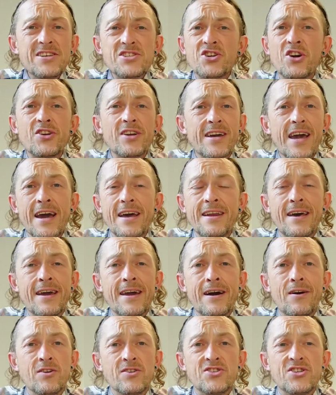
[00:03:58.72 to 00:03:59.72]
It's got to get an
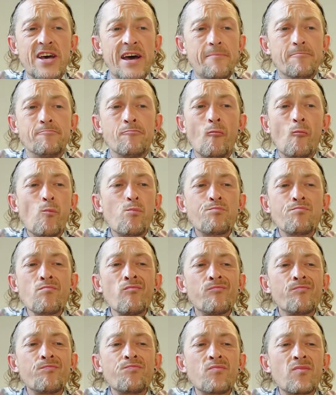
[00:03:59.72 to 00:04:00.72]
eight out of ten.
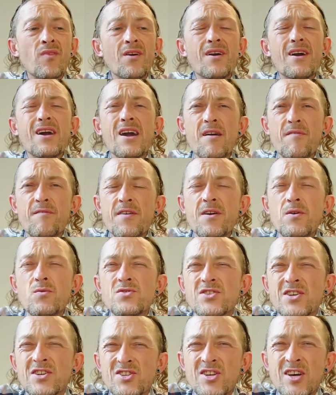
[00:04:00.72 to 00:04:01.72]
If it
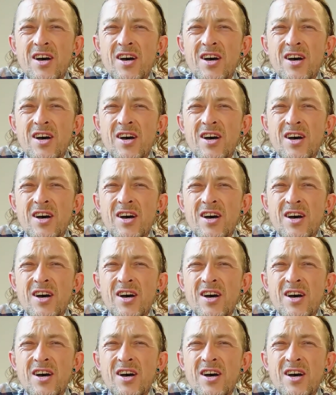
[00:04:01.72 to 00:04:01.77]
was a